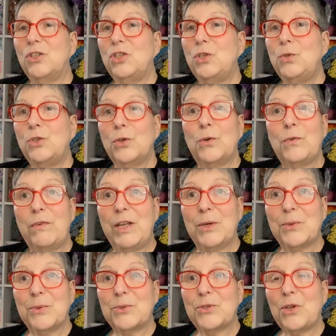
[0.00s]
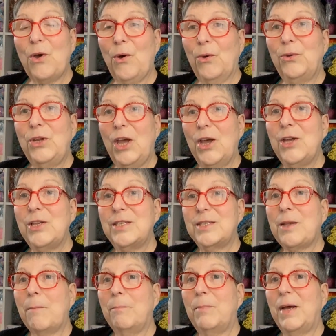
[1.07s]
tutorials on her
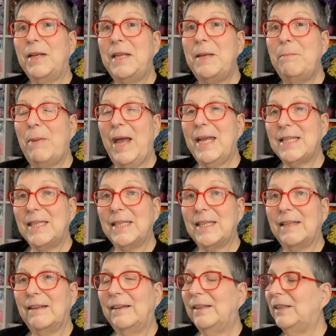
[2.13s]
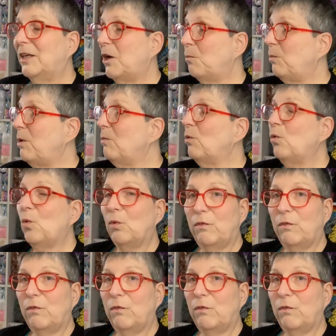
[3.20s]
sun bunny pattern. And we were all